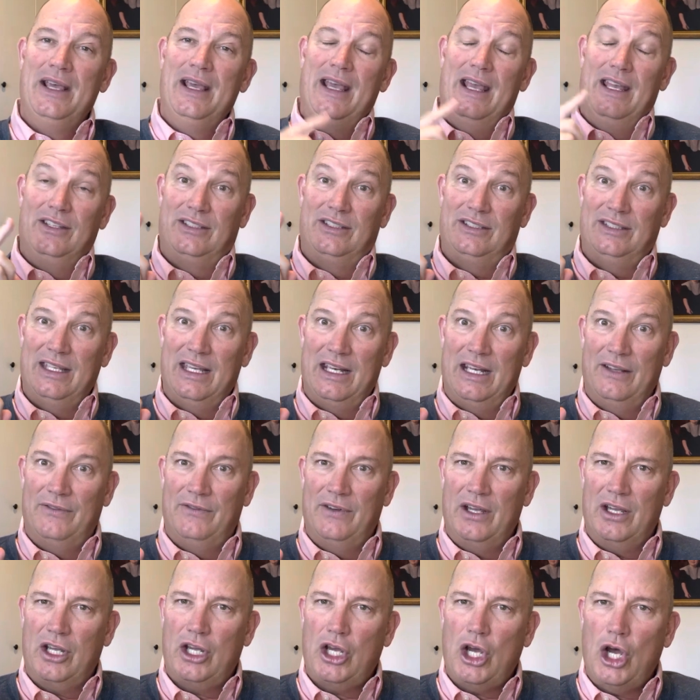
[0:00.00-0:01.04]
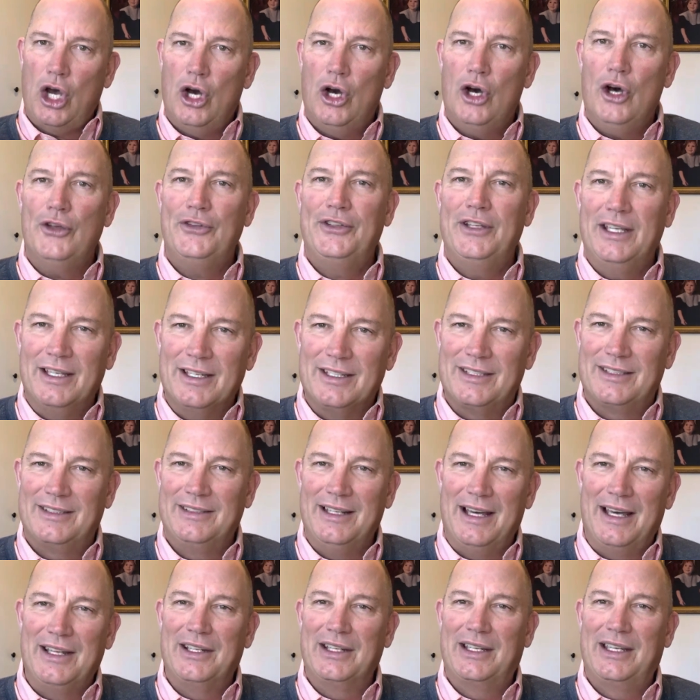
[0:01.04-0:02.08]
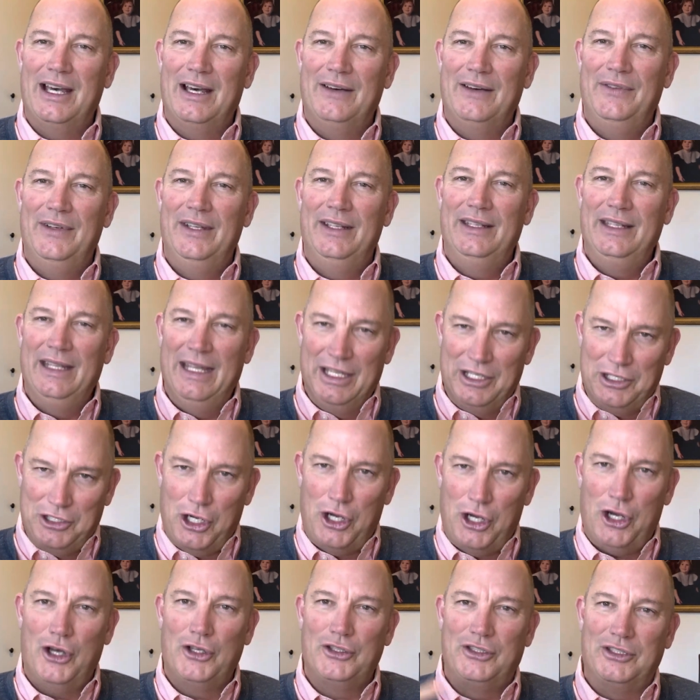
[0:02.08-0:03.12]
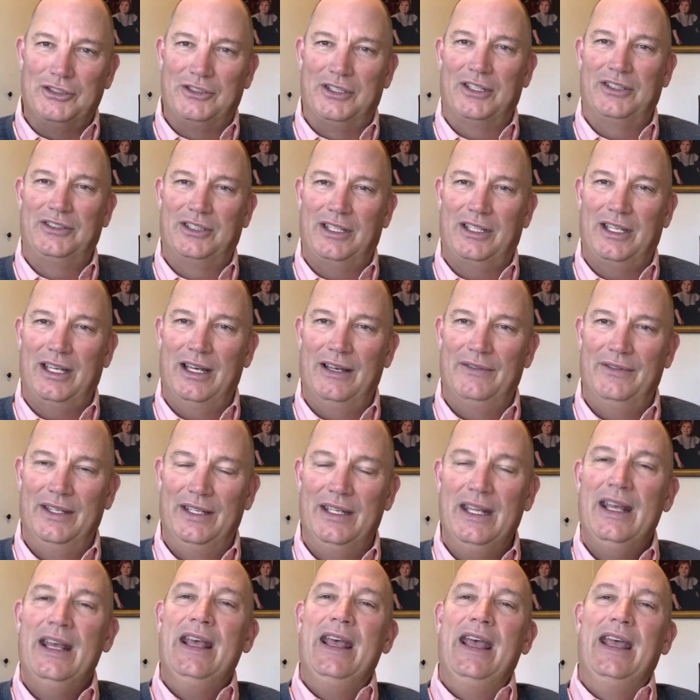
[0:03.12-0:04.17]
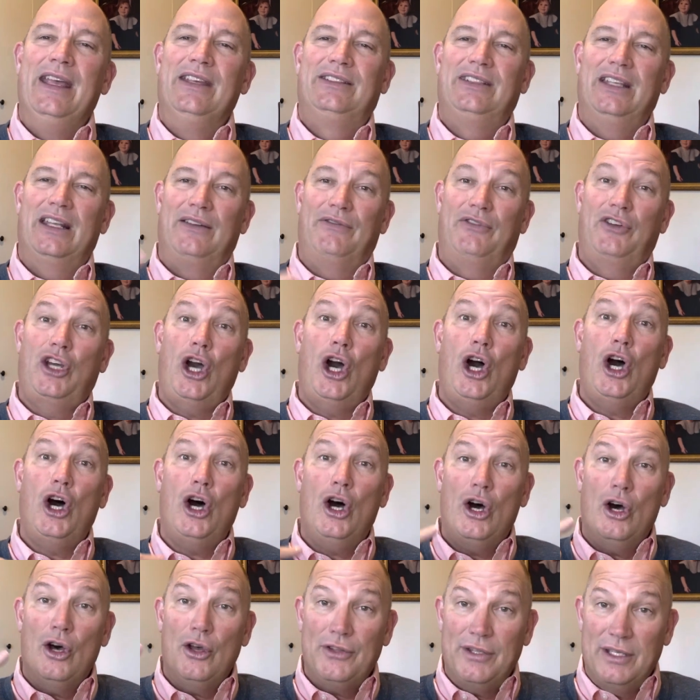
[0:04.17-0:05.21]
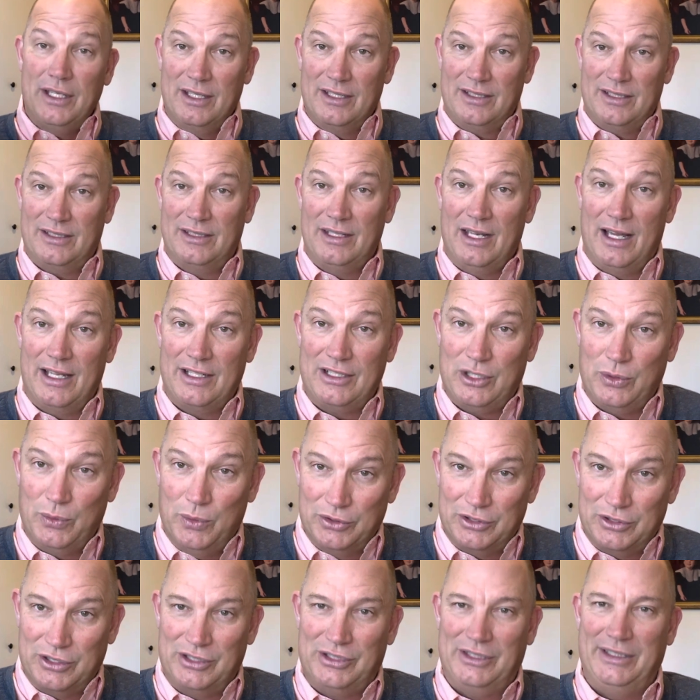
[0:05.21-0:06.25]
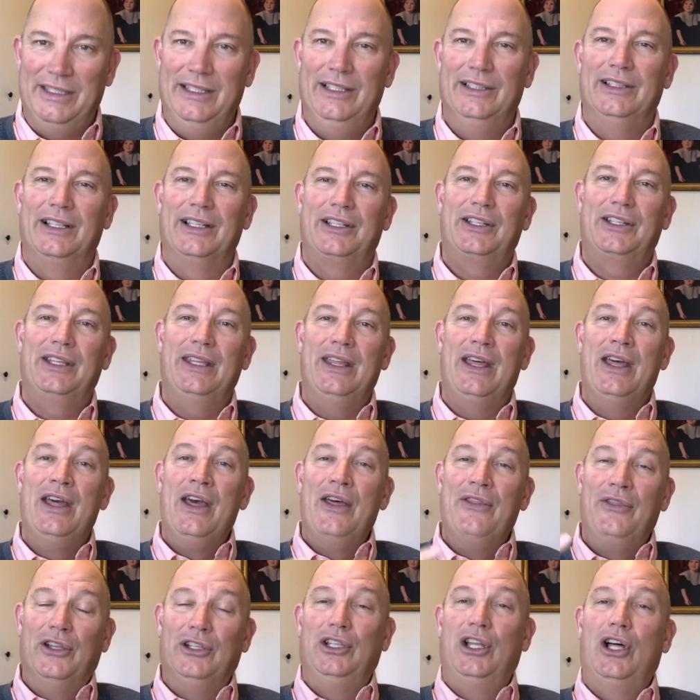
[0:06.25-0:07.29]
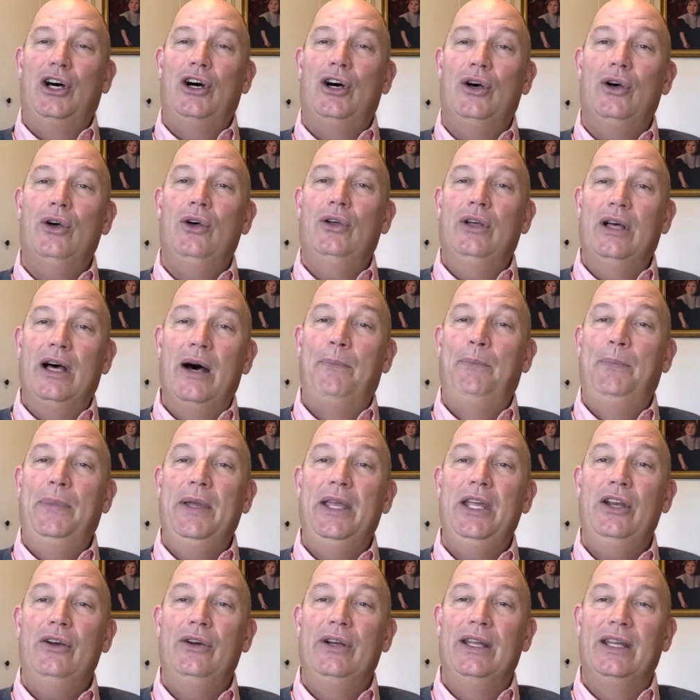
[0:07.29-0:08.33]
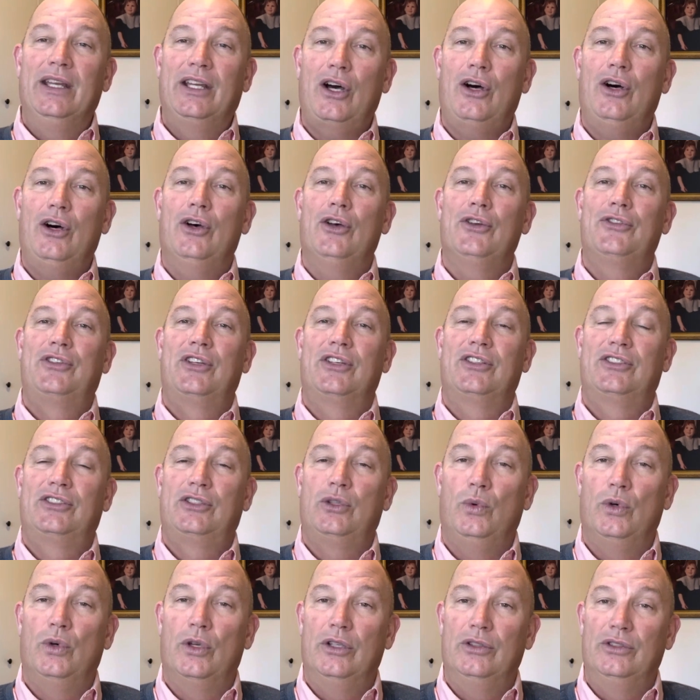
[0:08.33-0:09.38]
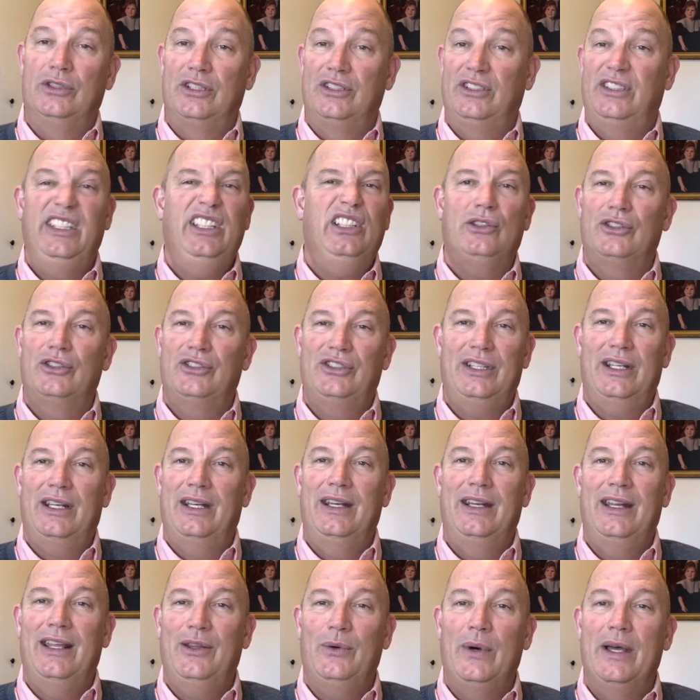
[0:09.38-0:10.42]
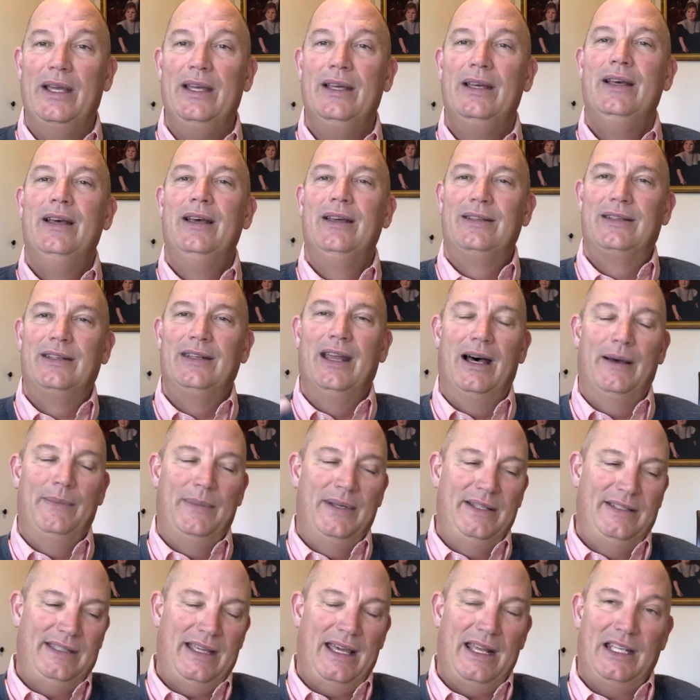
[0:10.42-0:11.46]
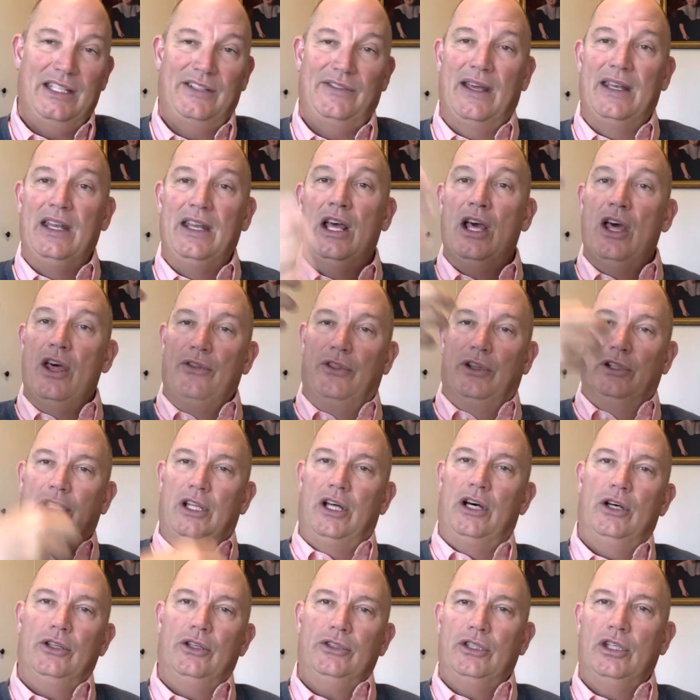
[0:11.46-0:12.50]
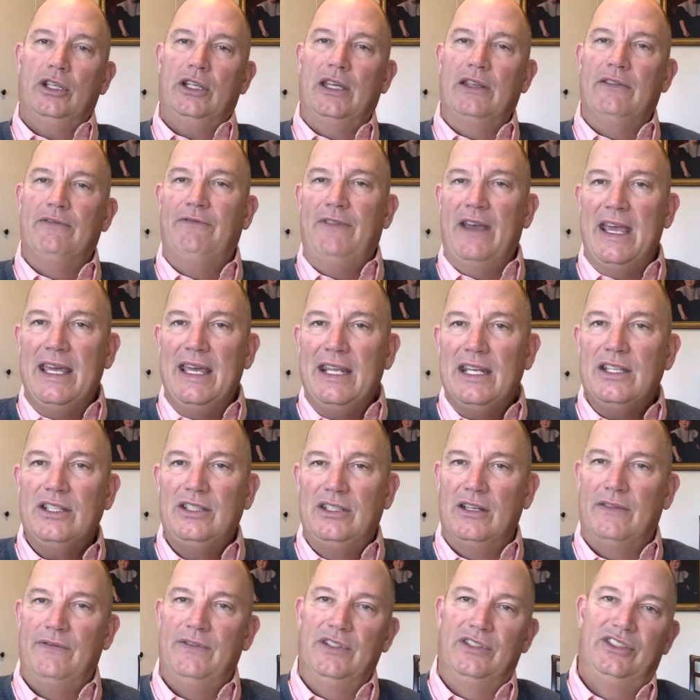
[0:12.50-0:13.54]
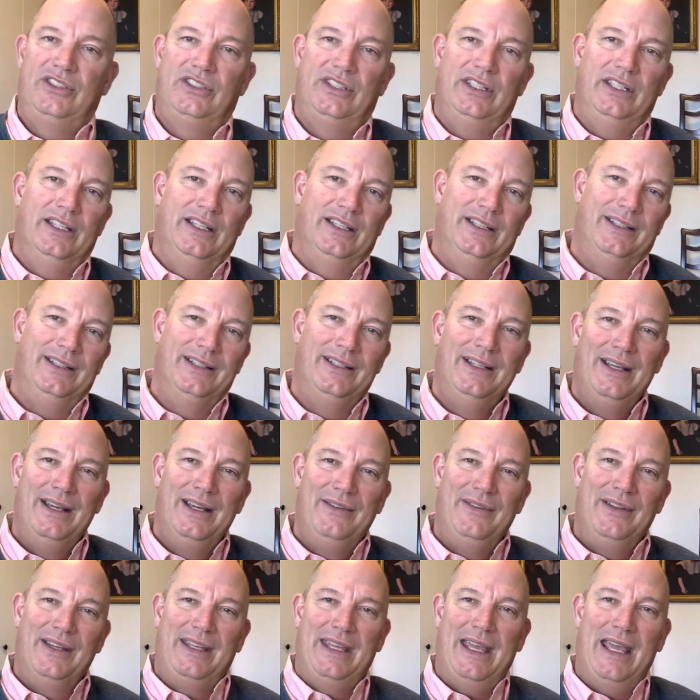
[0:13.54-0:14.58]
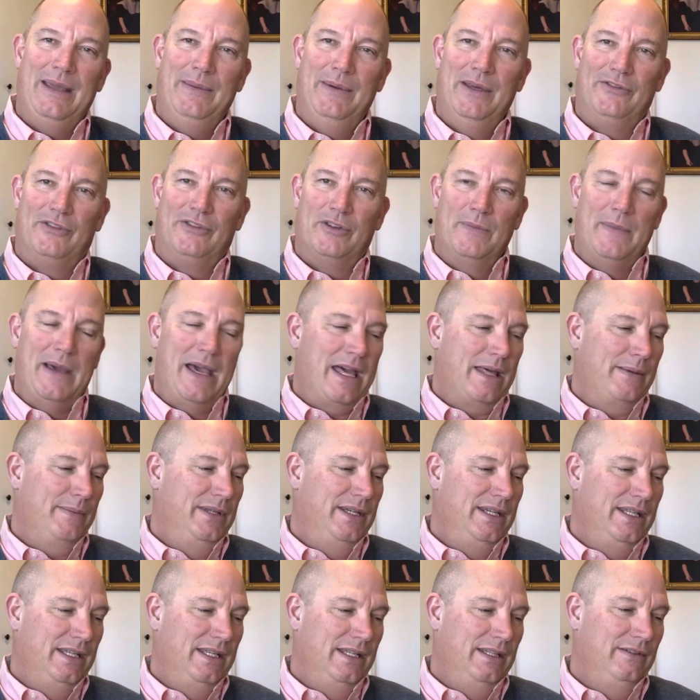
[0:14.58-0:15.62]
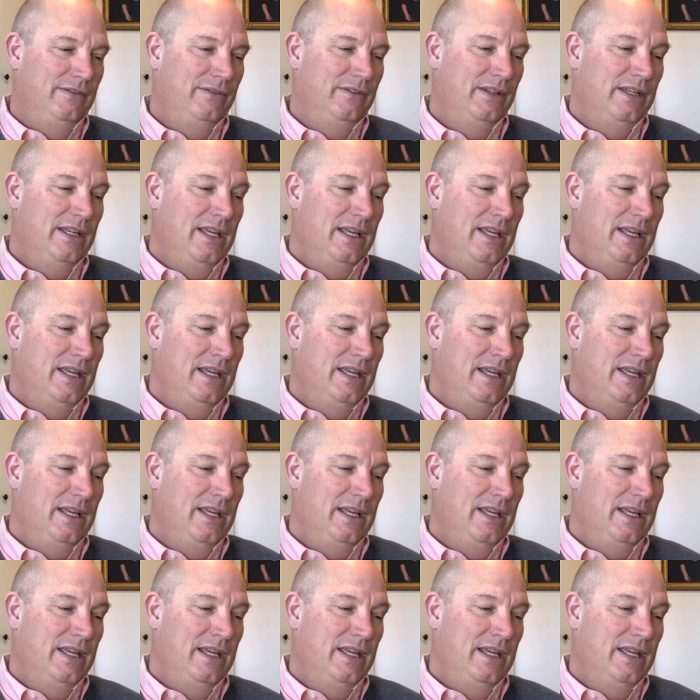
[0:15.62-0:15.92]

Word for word: Instead of causing us not to covet, it causes us to covet. Instead of causing us not to want to steal, it, the law appearing caused us to want to steal, or said another way, to not be satisfied. The law took advantage of this sin that came in from Adam and Eve,